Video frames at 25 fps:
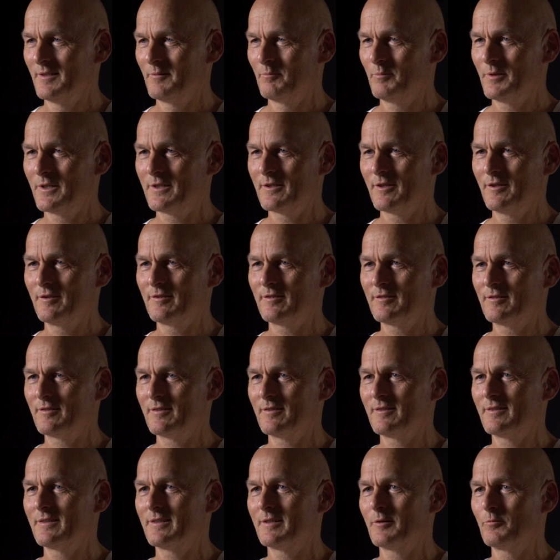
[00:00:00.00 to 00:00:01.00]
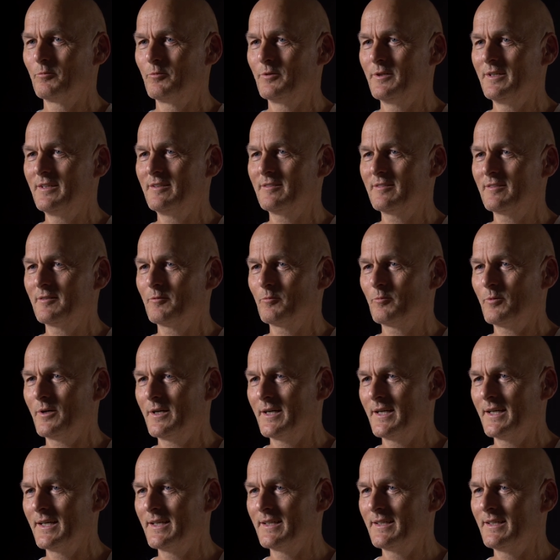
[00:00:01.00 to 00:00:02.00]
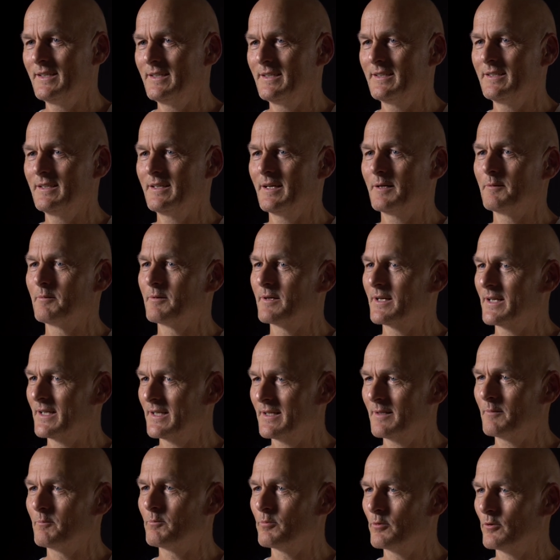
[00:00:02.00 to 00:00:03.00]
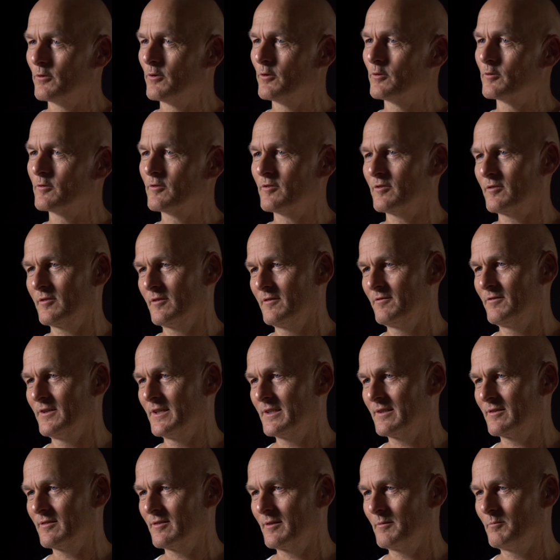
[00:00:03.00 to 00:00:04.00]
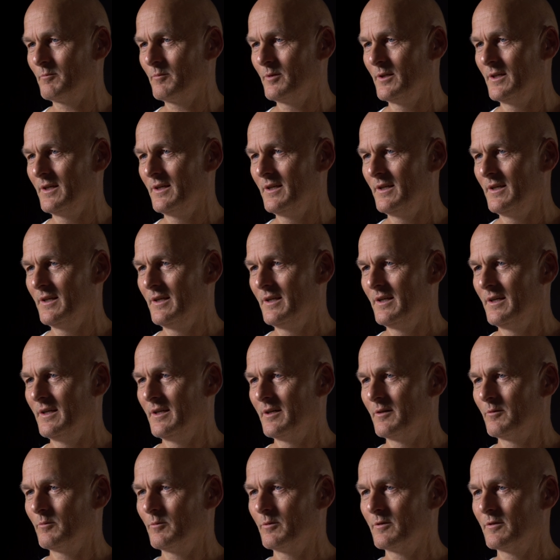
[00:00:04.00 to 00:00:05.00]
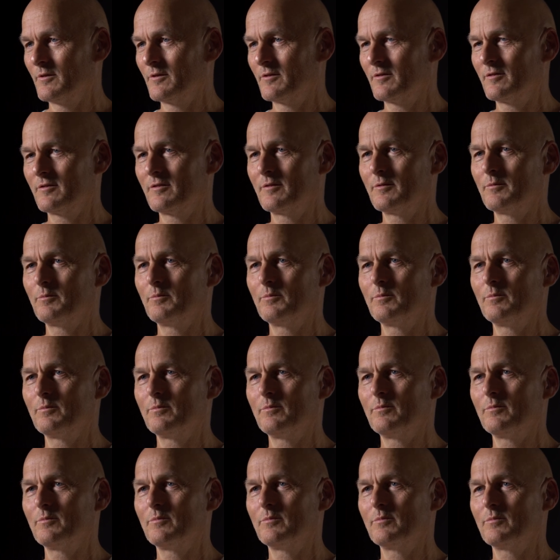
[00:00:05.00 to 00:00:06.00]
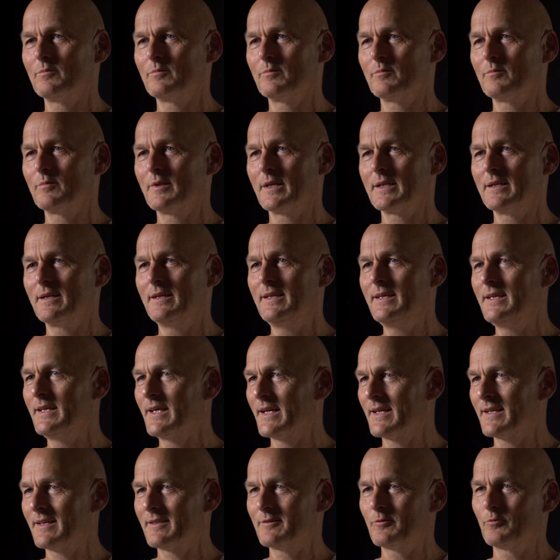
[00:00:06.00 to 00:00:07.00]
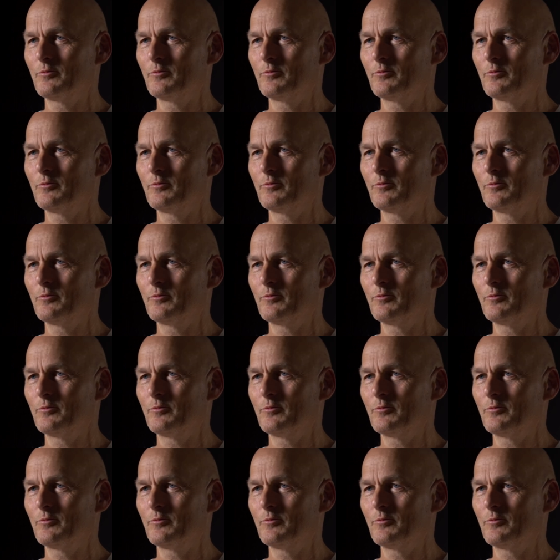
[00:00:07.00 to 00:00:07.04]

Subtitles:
Because the reason why he had approached the victim was that he had a